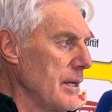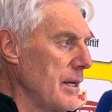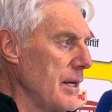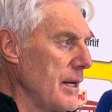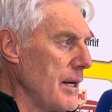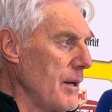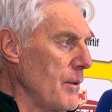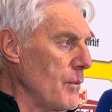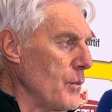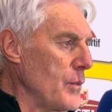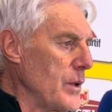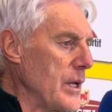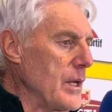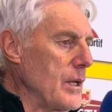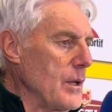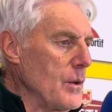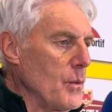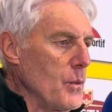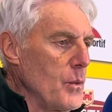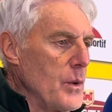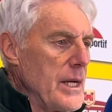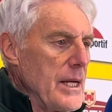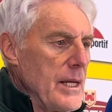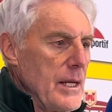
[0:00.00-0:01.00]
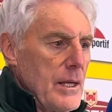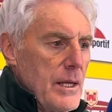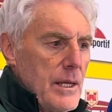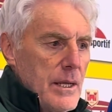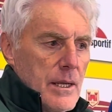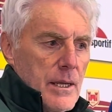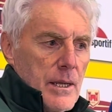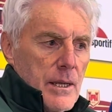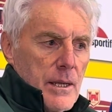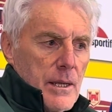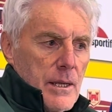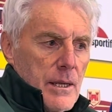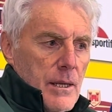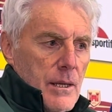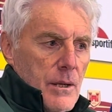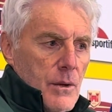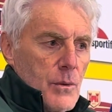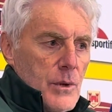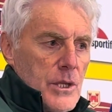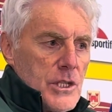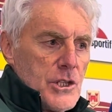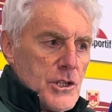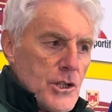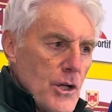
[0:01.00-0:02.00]
And we, we,
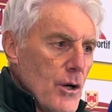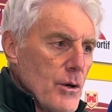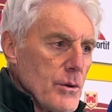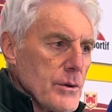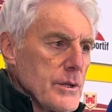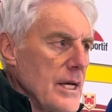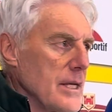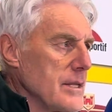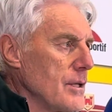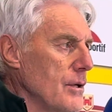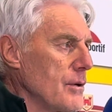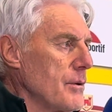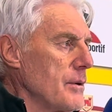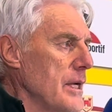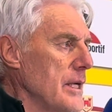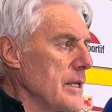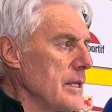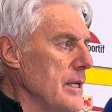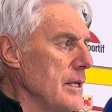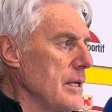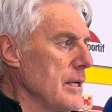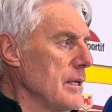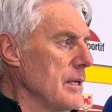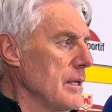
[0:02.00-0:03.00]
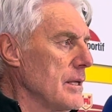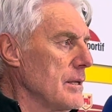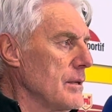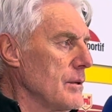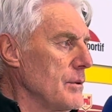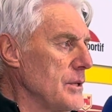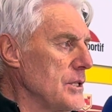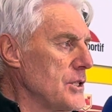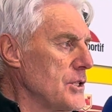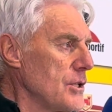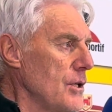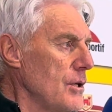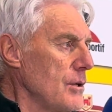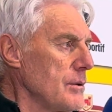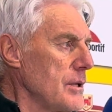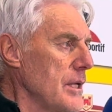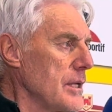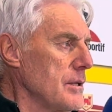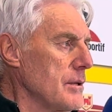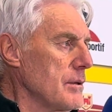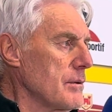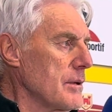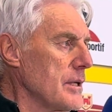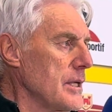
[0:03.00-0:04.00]
we showed that already. We showed
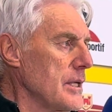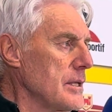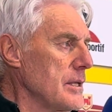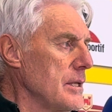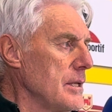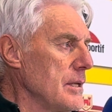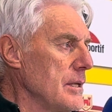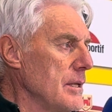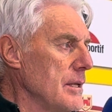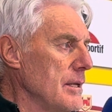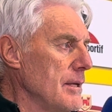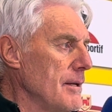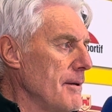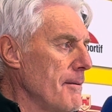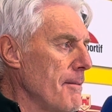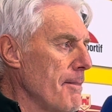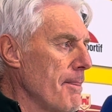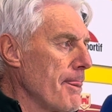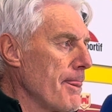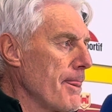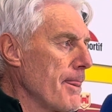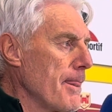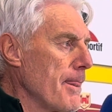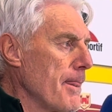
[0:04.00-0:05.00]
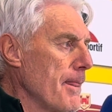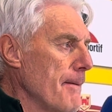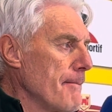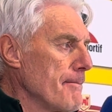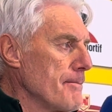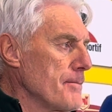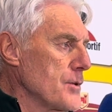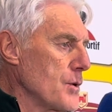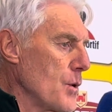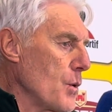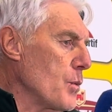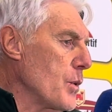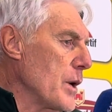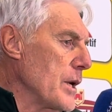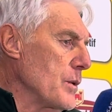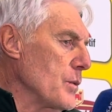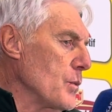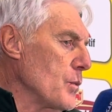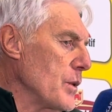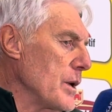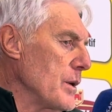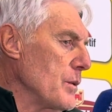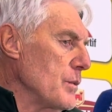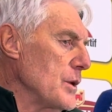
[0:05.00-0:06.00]
that already. So when,
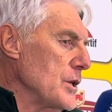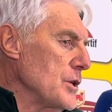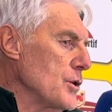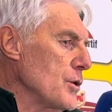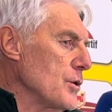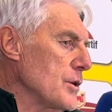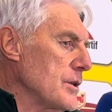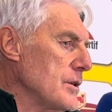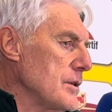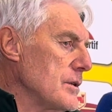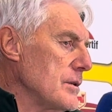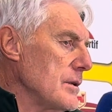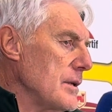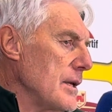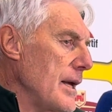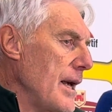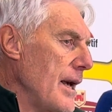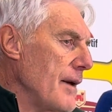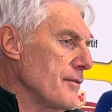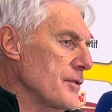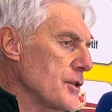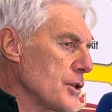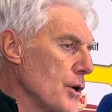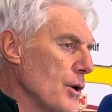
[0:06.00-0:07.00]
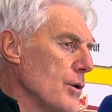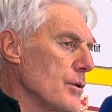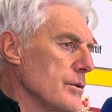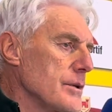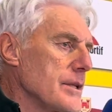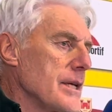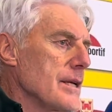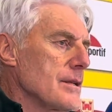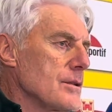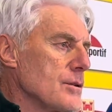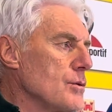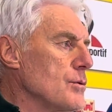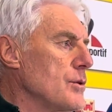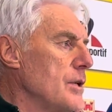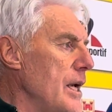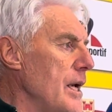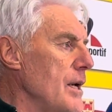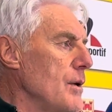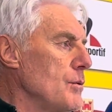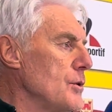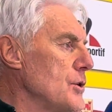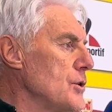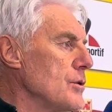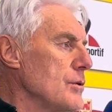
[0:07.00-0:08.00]
when we should have shown that today,
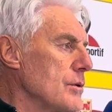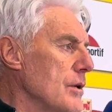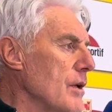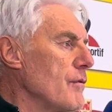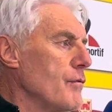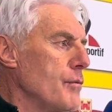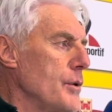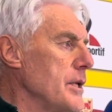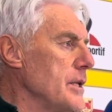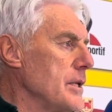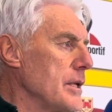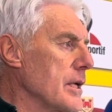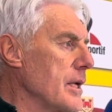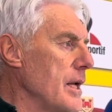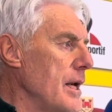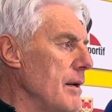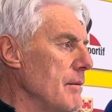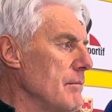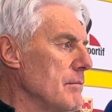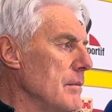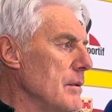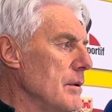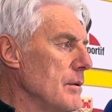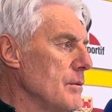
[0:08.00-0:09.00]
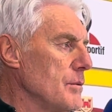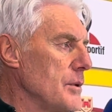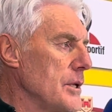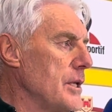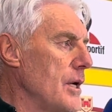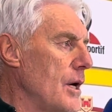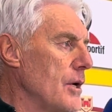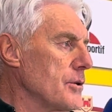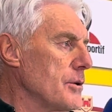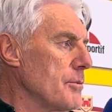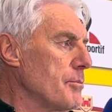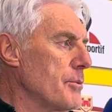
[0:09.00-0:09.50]
we should have won the game without a